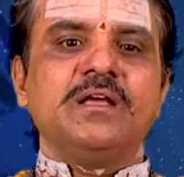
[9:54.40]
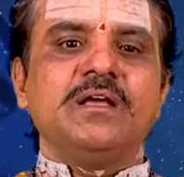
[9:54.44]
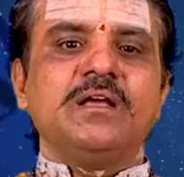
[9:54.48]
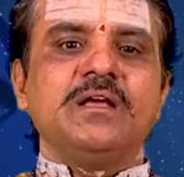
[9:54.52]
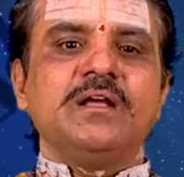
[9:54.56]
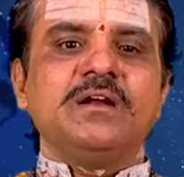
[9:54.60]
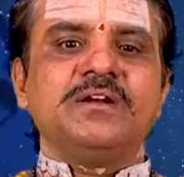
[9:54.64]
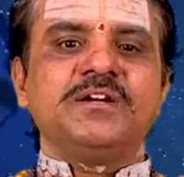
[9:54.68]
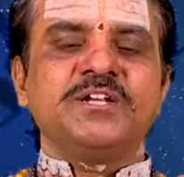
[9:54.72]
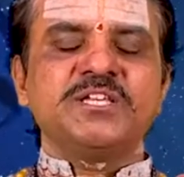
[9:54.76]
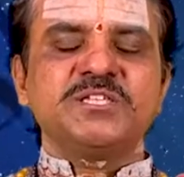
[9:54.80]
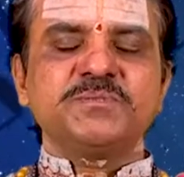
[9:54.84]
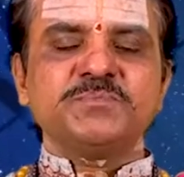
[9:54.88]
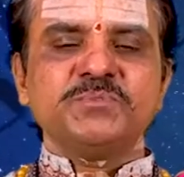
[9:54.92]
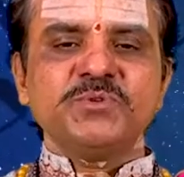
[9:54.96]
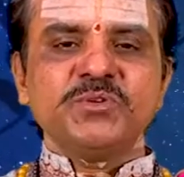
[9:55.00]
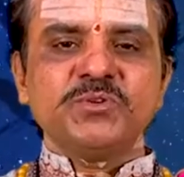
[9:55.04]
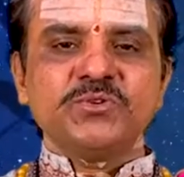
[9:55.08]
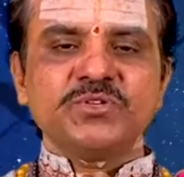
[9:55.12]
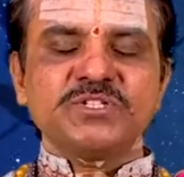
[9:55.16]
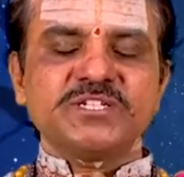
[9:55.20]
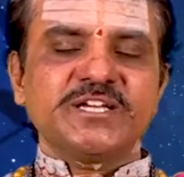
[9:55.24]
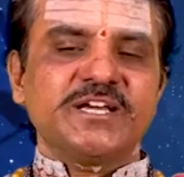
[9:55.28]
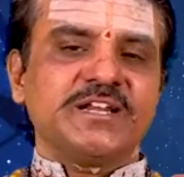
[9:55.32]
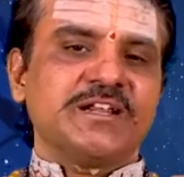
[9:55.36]
Disputes
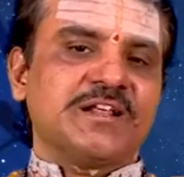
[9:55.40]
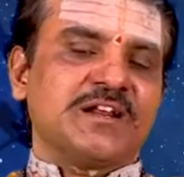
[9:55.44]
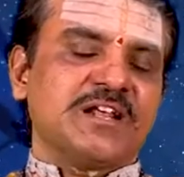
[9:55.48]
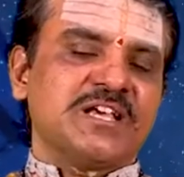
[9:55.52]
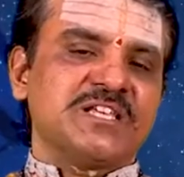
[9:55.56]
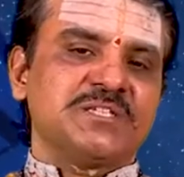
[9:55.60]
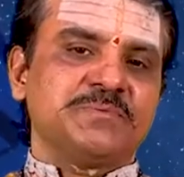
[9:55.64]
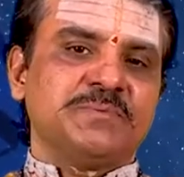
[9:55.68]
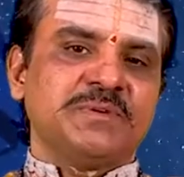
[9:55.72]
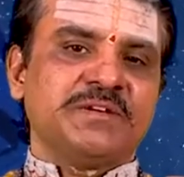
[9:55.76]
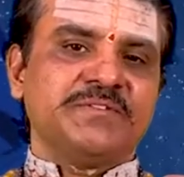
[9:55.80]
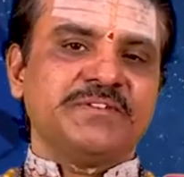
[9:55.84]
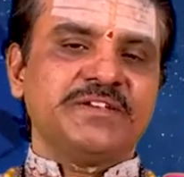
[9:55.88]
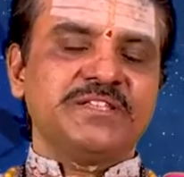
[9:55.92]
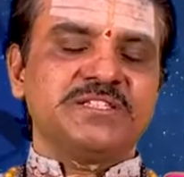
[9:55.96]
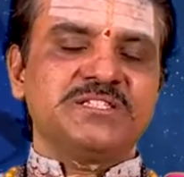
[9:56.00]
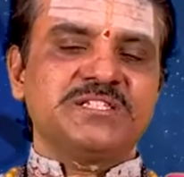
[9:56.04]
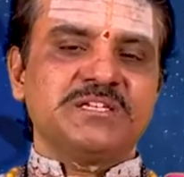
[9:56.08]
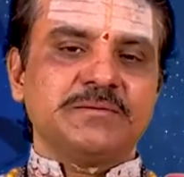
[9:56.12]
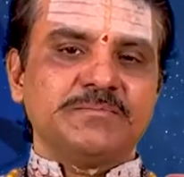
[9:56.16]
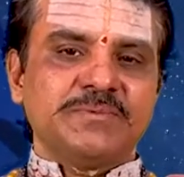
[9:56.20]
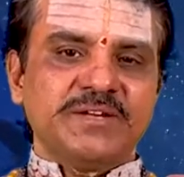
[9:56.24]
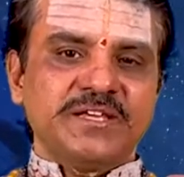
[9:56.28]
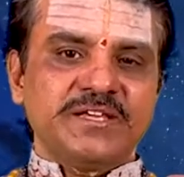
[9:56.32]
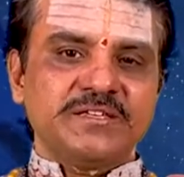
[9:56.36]
can arise between
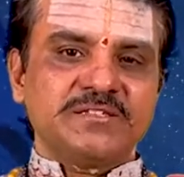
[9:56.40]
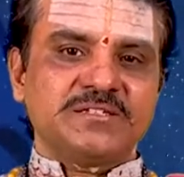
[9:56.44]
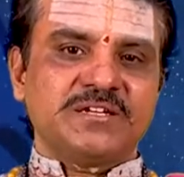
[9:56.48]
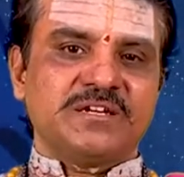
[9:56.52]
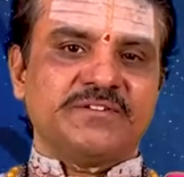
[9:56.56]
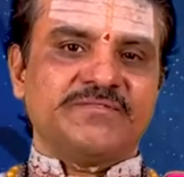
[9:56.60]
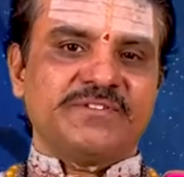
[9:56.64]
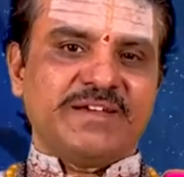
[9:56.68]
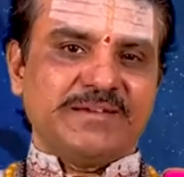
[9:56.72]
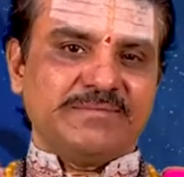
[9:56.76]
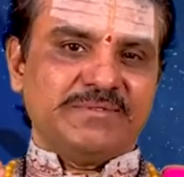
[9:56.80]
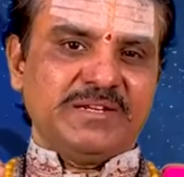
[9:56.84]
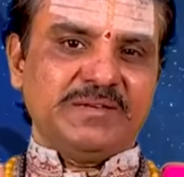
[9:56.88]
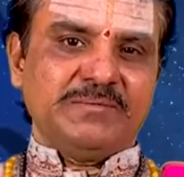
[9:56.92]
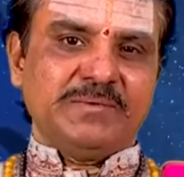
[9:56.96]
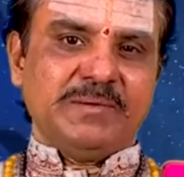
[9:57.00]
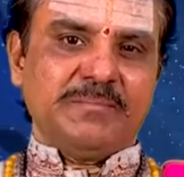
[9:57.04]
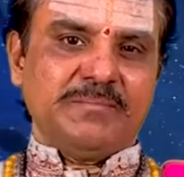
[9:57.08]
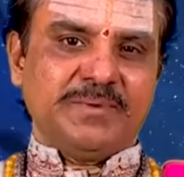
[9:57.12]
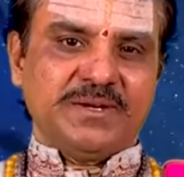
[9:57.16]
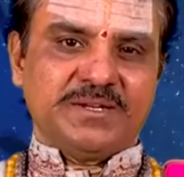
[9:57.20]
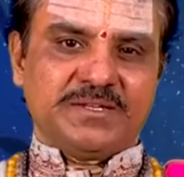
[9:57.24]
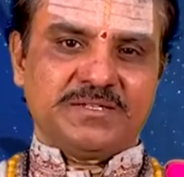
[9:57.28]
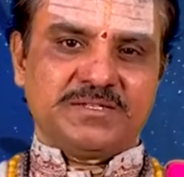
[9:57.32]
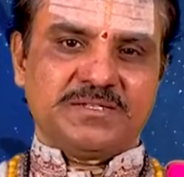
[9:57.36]
siblings and family
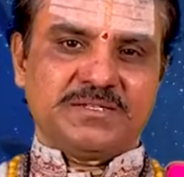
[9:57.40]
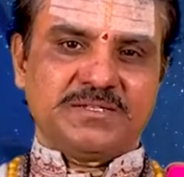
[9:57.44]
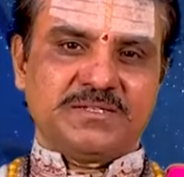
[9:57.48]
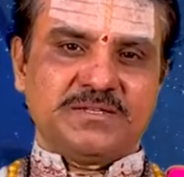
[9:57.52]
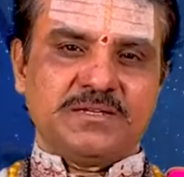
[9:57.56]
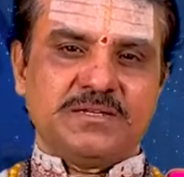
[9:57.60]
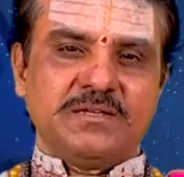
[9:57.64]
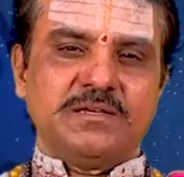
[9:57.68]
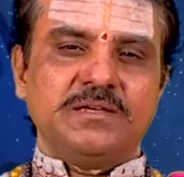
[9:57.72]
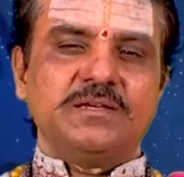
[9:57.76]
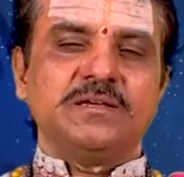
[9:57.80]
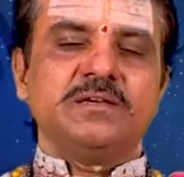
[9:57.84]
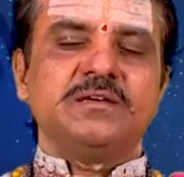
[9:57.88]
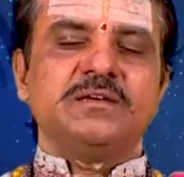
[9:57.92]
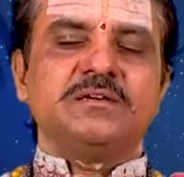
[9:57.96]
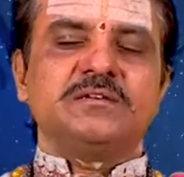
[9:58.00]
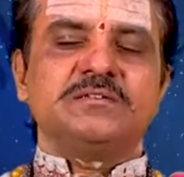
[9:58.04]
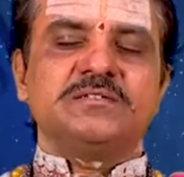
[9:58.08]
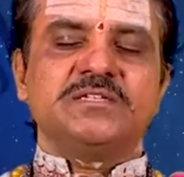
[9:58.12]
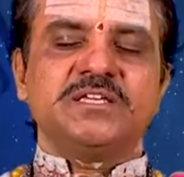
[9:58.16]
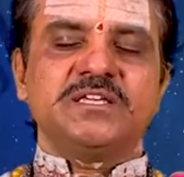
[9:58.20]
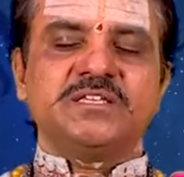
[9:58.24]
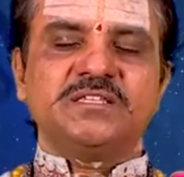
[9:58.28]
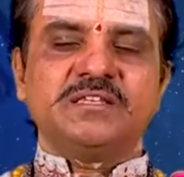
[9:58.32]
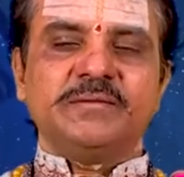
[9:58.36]
members.
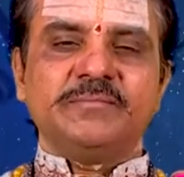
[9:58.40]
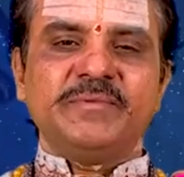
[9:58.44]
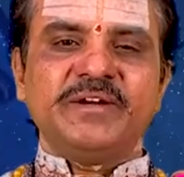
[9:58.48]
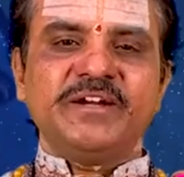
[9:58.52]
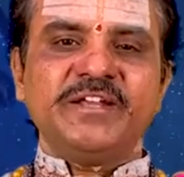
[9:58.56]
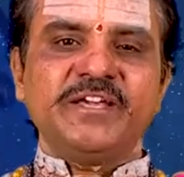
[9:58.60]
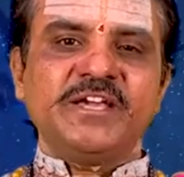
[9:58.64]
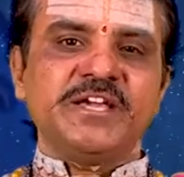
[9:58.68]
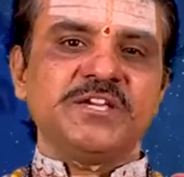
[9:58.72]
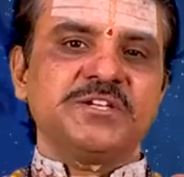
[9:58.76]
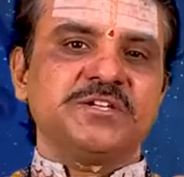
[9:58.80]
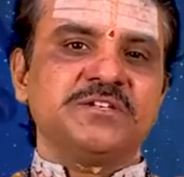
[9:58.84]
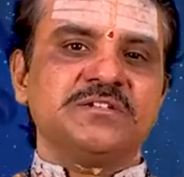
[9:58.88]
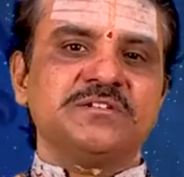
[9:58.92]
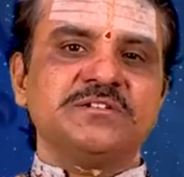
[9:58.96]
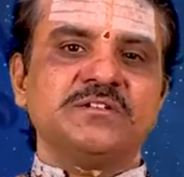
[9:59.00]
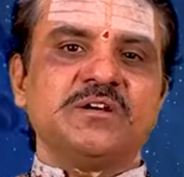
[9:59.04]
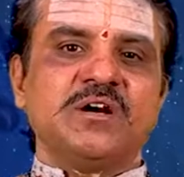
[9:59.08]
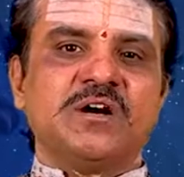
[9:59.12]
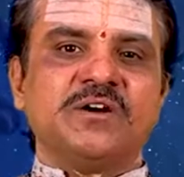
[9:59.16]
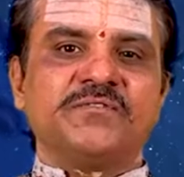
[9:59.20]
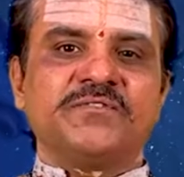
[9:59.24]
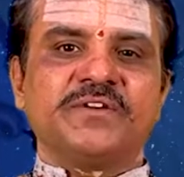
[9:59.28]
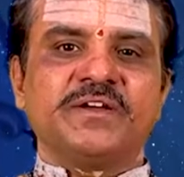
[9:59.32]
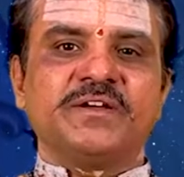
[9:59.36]
Seek the mediation
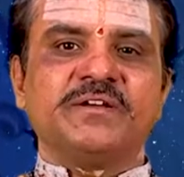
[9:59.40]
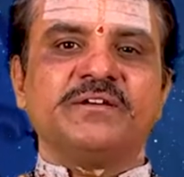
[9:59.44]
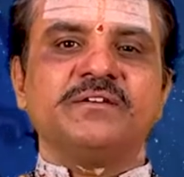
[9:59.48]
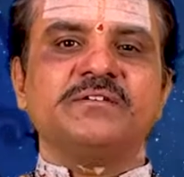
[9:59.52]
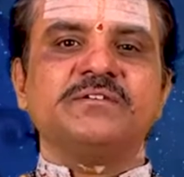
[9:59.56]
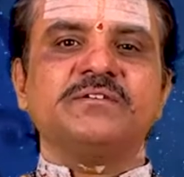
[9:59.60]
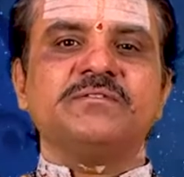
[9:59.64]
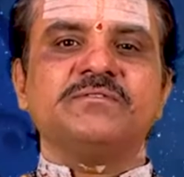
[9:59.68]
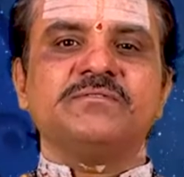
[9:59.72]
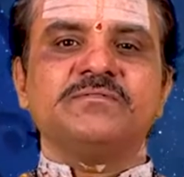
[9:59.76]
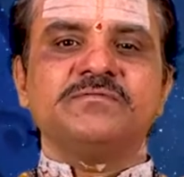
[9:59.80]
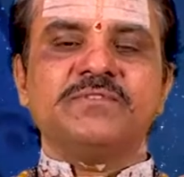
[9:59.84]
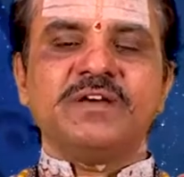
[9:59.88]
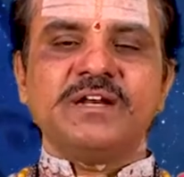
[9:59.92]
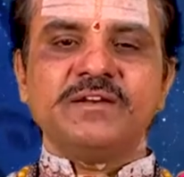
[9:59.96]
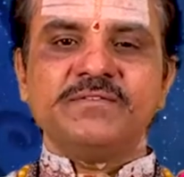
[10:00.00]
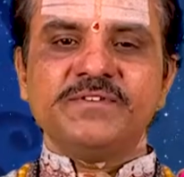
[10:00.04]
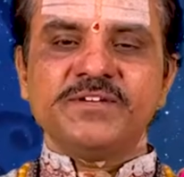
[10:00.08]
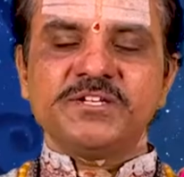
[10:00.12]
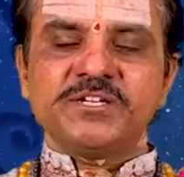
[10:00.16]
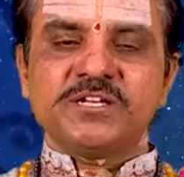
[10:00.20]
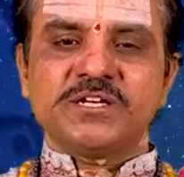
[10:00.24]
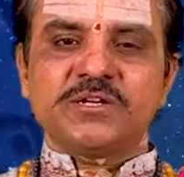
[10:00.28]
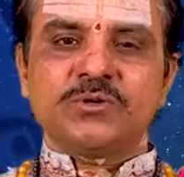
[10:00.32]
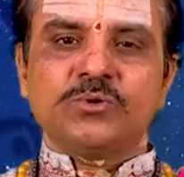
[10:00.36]
of a
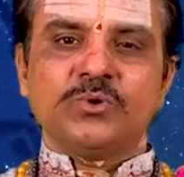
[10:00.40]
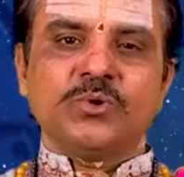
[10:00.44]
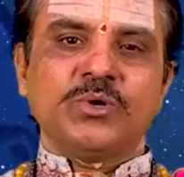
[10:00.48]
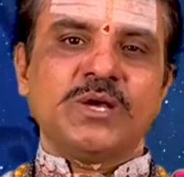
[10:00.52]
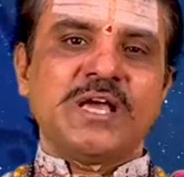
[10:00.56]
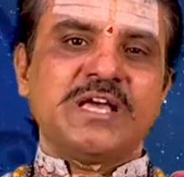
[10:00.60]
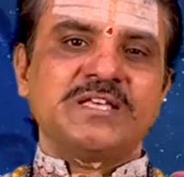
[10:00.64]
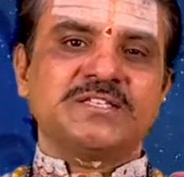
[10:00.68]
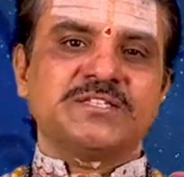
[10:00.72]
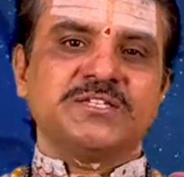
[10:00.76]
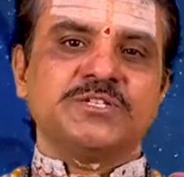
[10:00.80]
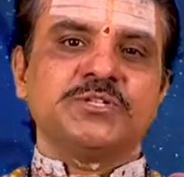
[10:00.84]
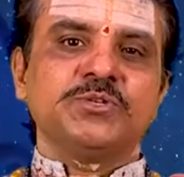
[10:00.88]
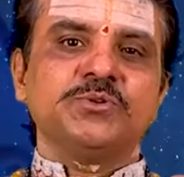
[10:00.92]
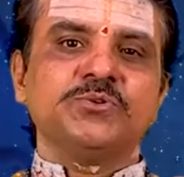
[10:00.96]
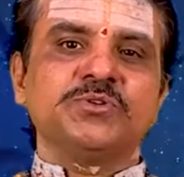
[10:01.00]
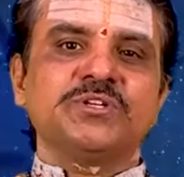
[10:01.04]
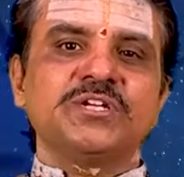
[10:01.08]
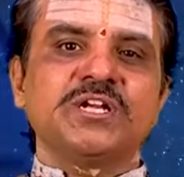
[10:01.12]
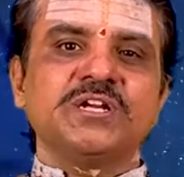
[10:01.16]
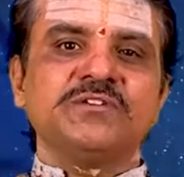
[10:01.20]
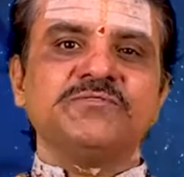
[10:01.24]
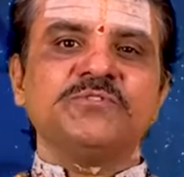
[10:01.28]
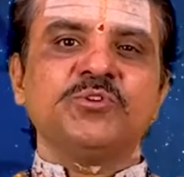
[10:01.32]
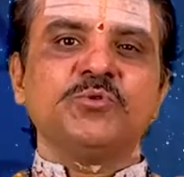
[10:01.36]
well-wisher who has a
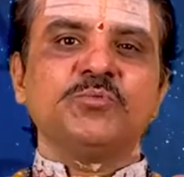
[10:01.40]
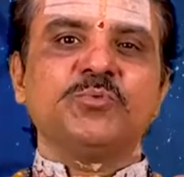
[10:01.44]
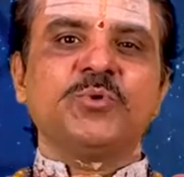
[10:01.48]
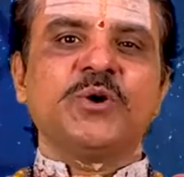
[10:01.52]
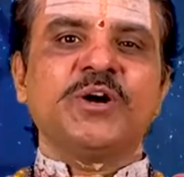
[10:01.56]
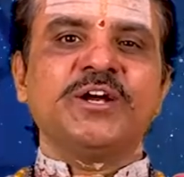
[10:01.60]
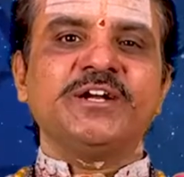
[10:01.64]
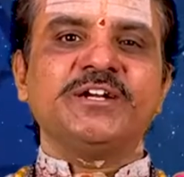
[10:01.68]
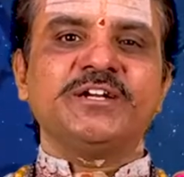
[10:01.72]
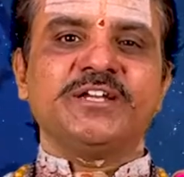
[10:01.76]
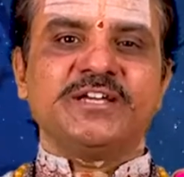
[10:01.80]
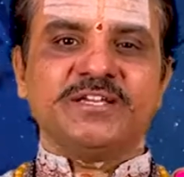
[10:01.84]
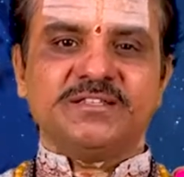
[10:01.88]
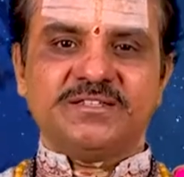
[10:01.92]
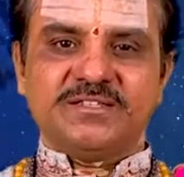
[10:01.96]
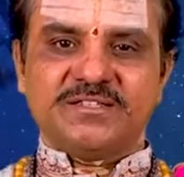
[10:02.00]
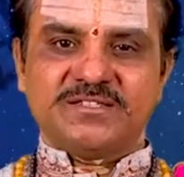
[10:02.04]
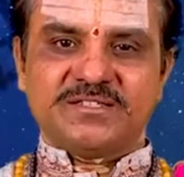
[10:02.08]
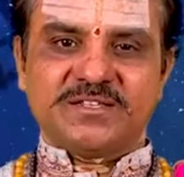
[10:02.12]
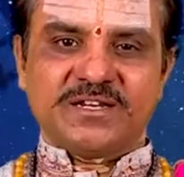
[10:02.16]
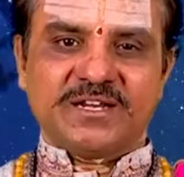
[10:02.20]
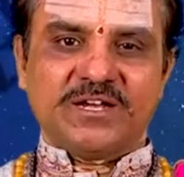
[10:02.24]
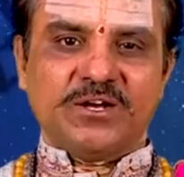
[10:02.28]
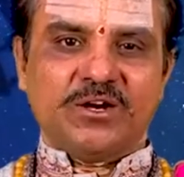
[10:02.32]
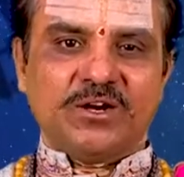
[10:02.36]
neutral viewpoint in this
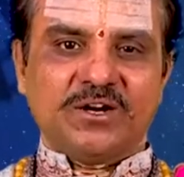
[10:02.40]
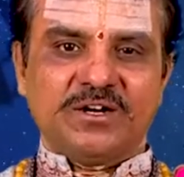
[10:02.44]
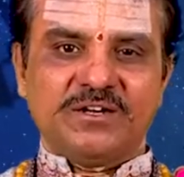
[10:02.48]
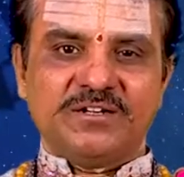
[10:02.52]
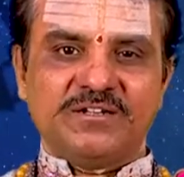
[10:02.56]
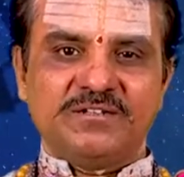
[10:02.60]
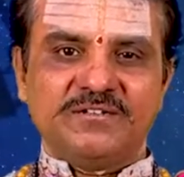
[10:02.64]
regard.